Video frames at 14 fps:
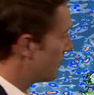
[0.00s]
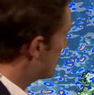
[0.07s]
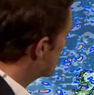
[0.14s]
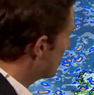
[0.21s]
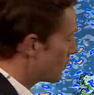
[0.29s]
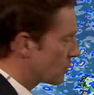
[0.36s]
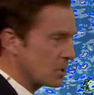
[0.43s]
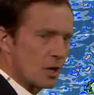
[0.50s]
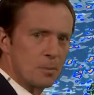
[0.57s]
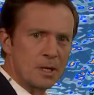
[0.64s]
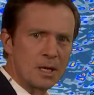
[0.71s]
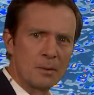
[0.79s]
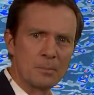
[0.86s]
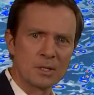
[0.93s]
1st of
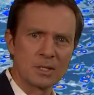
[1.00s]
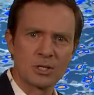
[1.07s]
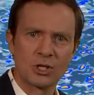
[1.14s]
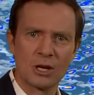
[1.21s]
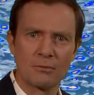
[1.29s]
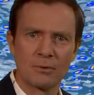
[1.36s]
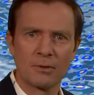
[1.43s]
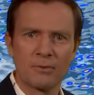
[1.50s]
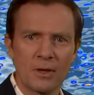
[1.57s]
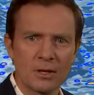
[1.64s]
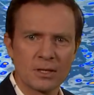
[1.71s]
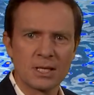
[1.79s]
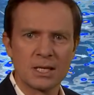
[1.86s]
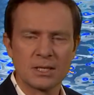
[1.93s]
October numbers generally
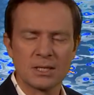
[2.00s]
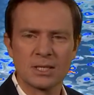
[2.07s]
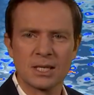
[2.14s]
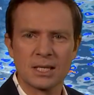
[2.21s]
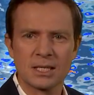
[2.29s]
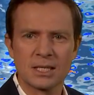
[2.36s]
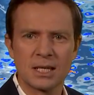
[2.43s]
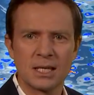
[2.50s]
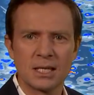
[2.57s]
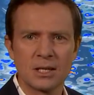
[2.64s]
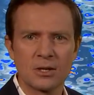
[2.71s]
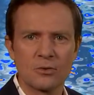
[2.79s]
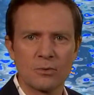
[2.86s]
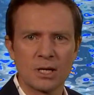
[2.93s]
13 to
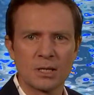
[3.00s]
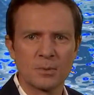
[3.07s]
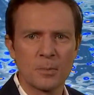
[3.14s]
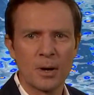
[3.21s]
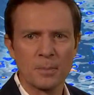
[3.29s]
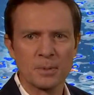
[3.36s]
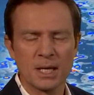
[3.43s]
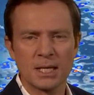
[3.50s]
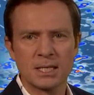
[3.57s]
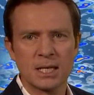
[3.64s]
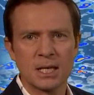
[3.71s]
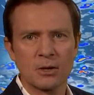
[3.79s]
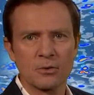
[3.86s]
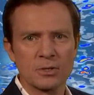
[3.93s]
16 degrees, but perhaps
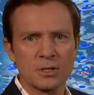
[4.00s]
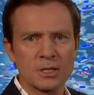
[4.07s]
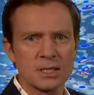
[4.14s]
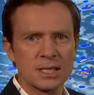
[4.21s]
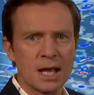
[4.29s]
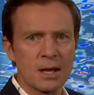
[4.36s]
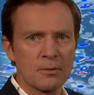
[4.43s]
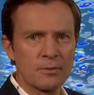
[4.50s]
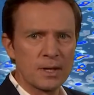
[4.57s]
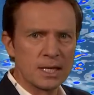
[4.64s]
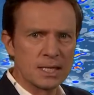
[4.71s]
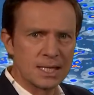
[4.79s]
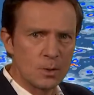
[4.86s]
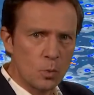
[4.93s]
18 across the
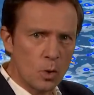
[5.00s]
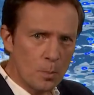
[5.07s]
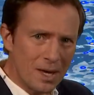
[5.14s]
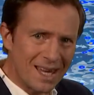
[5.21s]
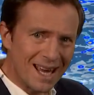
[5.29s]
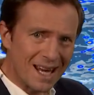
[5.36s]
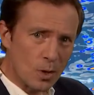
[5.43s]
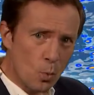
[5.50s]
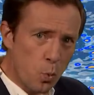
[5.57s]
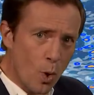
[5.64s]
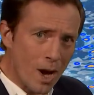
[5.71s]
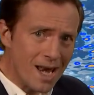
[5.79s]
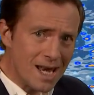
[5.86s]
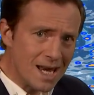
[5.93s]
southeast. It will be getting
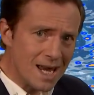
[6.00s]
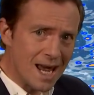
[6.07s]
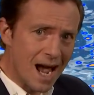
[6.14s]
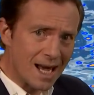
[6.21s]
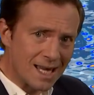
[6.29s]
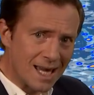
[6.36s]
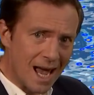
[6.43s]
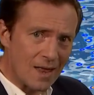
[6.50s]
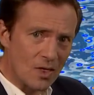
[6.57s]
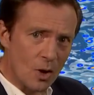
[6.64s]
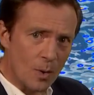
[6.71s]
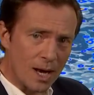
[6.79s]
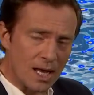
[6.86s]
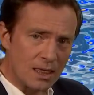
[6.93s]
windy again,
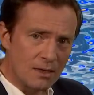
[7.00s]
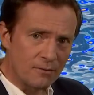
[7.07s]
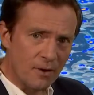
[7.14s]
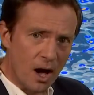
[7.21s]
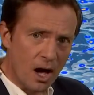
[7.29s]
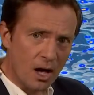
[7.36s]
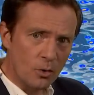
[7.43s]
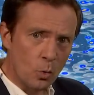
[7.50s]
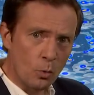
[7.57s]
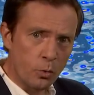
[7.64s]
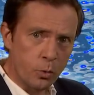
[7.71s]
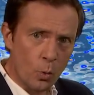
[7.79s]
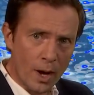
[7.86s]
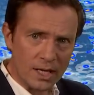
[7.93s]
though, in the far
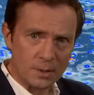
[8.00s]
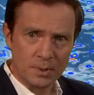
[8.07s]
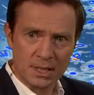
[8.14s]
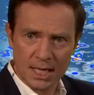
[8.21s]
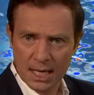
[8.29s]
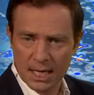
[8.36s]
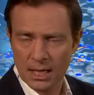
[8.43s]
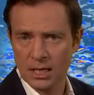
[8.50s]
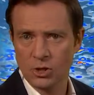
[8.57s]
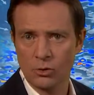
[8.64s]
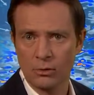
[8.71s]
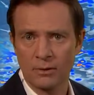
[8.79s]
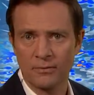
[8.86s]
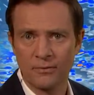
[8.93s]
northwest, particularly
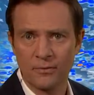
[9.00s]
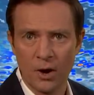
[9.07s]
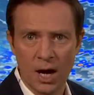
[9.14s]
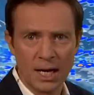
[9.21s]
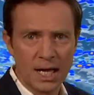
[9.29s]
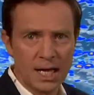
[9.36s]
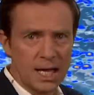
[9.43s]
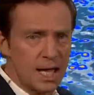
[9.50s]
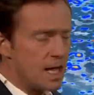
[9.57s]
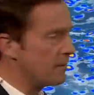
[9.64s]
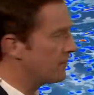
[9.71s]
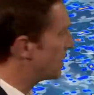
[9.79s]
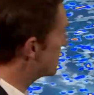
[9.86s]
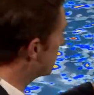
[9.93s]
during Friday
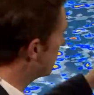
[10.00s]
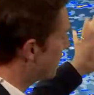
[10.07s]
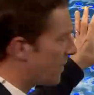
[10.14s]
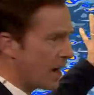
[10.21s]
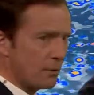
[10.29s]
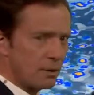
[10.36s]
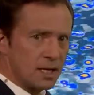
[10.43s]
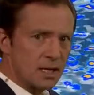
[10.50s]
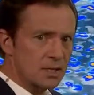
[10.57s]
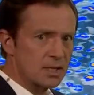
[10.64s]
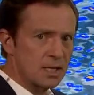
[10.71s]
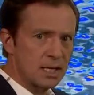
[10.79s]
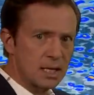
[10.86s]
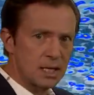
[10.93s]
evening. Some very
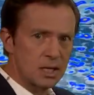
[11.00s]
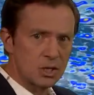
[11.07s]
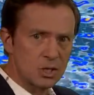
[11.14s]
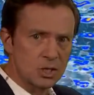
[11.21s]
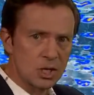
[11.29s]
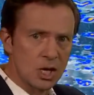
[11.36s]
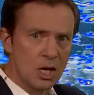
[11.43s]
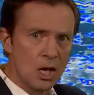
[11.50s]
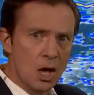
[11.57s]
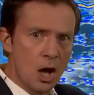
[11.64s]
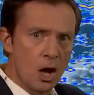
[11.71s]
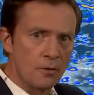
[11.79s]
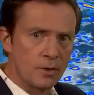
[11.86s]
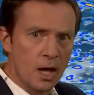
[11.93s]
gusty conditions
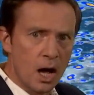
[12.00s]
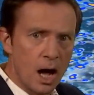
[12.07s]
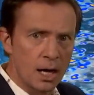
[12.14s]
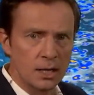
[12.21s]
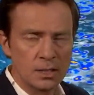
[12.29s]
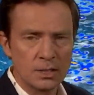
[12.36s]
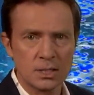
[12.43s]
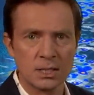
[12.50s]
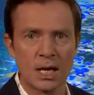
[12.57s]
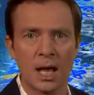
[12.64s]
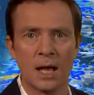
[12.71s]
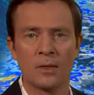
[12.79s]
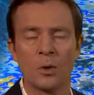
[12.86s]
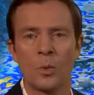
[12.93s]
over the Highlands
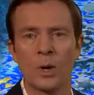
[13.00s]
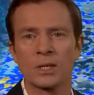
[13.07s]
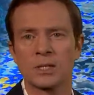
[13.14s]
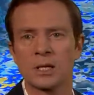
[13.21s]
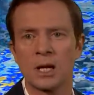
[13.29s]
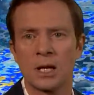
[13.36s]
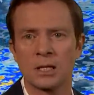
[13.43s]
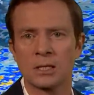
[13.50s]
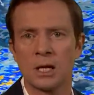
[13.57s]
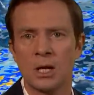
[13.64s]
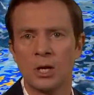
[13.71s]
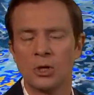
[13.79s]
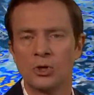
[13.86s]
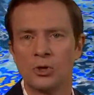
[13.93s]
and the Western Isles
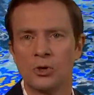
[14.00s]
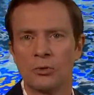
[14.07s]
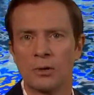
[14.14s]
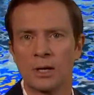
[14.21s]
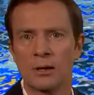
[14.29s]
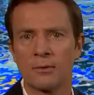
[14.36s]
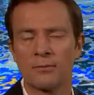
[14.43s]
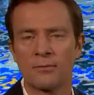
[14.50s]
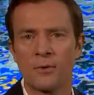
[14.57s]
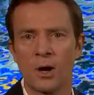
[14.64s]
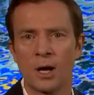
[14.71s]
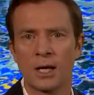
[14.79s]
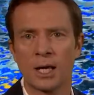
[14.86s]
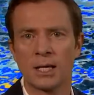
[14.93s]
during
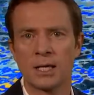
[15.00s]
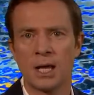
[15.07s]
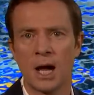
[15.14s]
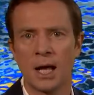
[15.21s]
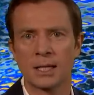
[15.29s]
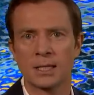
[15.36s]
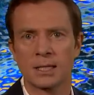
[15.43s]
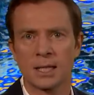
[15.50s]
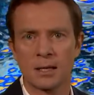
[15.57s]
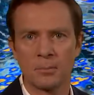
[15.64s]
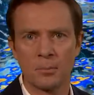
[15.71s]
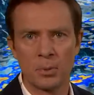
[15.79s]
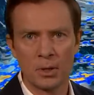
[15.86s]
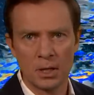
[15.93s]
Friday night.
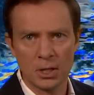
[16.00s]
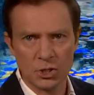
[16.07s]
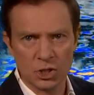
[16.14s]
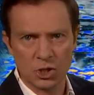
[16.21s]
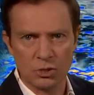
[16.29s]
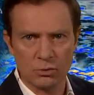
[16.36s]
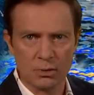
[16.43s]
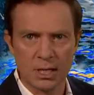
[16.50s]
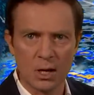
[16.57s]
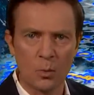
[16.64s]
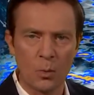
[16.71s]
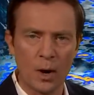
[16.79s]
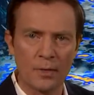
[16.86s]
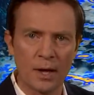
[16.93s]
That
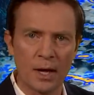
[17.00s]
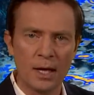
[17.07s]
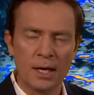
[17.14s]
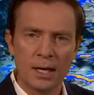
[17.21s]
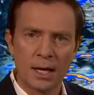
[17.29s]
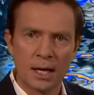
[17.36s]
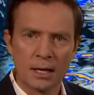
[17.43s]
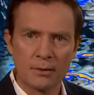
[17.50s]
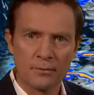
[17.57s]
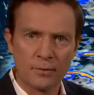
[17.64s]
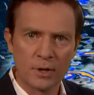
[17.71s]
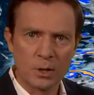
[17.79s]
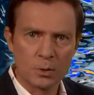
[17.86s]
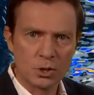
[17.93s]
blustery weather and the
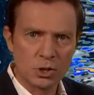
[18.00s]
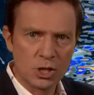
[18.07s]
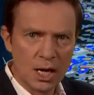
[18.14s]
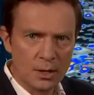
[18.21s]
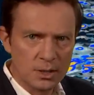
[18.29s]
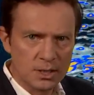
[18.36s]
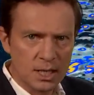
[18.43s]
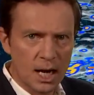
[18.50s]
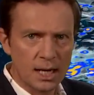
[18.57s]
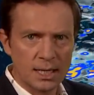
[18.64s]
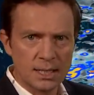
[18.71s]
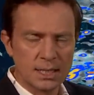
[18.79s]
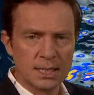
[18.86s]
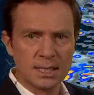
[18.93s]
frequent showers
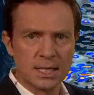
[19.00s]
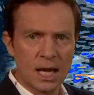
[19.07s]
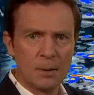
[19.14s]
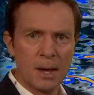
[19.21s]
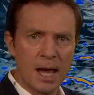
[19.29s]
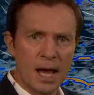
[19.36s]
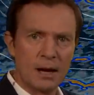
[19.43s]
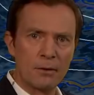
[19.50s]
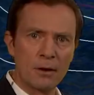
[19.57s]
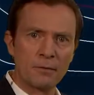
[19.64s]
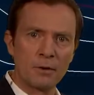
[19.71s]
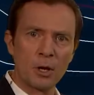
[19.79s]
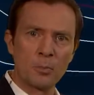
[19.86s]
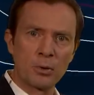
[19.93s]
tied into the same
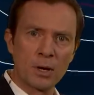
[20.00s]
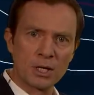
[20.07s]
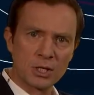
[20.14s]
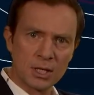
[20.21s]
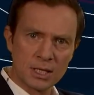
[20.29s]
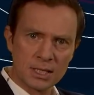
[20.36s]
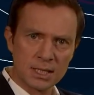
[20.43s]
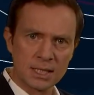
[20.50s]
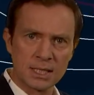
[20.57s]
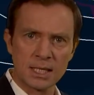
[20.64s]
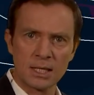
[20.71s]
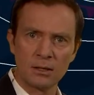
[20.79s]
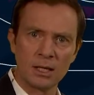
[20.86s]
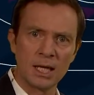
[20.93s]
area of low pressure that's
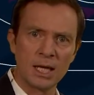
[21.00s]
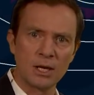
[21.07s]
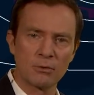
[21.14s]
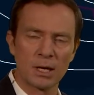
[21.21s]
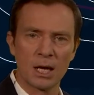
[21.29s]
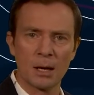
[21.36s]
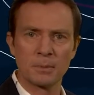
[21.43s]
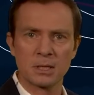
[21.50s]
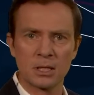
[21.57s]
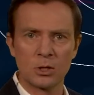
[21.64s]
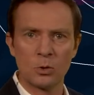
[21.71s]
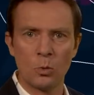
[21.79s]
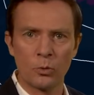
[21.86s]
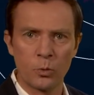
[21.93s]
still lingering up to
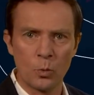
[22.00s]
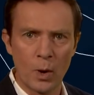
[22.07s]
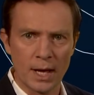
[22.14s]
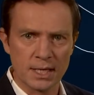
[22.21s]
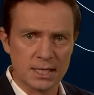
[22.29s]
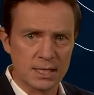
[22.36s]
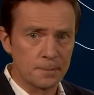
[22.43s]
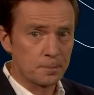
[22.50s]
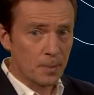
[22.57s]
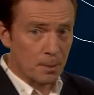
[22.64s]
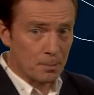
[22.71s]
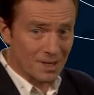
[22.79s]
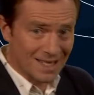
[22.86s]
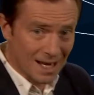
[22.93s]
the northwest.
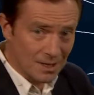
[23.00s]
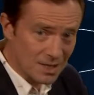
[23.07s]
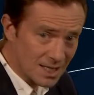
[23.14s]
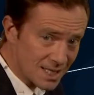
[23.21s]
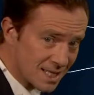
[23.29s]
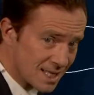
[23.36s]
But down to the